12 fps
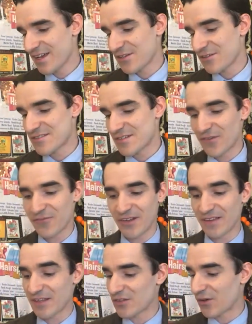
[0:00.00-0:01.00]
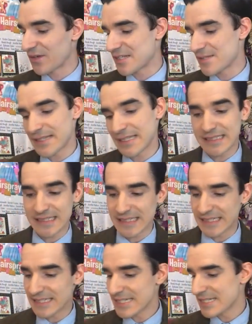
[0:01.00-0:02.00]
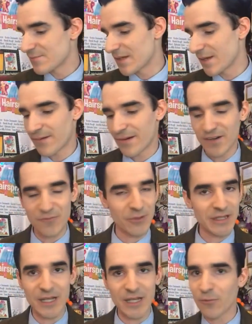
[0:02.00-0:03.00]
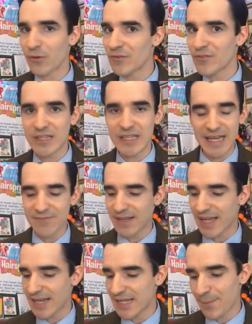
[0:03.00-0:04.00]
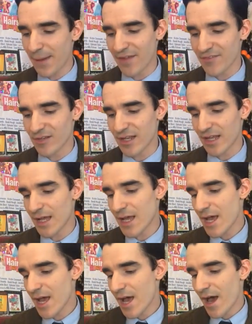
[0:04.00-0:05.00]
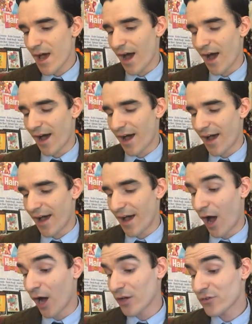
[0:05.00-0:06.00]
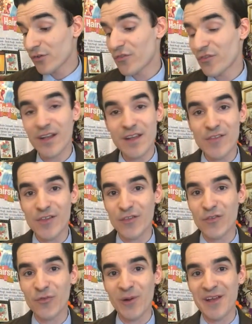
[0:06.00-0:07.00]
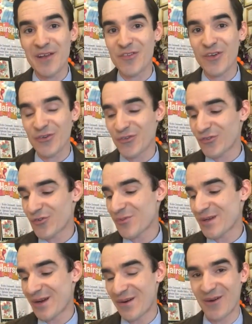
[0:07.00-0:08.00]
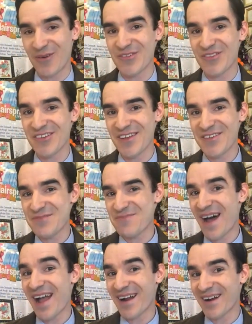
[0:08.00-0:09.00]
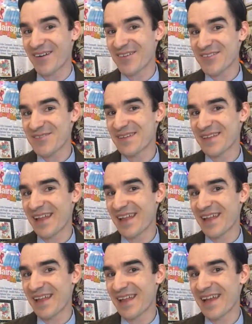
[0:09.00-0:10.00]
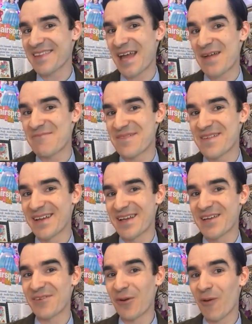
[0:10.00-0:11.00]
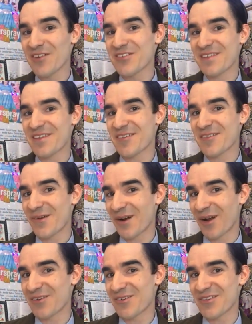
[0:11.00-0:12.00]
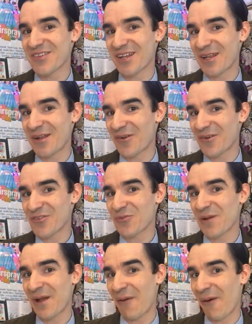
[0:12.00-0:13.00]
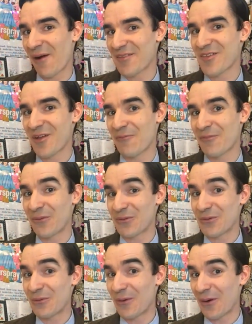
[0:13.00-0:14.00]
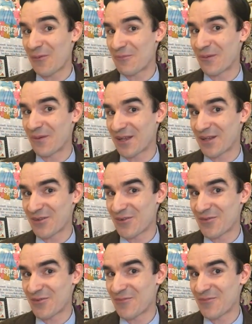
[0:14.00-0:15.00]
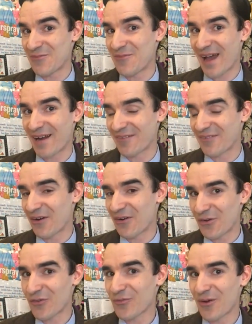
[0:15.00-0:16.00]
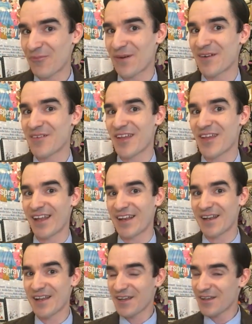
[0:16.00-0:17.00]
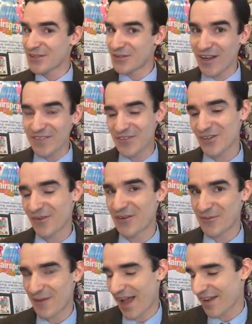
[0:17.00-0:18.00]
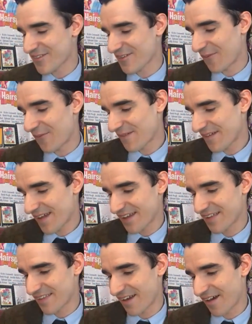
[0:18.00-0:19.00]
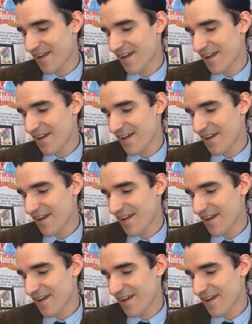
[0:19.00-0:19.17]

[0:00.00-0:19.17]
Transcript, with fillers: You definitely don't need to be a lead to be a part of bringing the world to life in any capacity. Uh, understudies and swings are superheroes. Aspire to be like them if you're watching this and you're an understudy or a swing or ensemble, you are important. You matter. There are no small parts, and you have got the show on your back. So hang in there.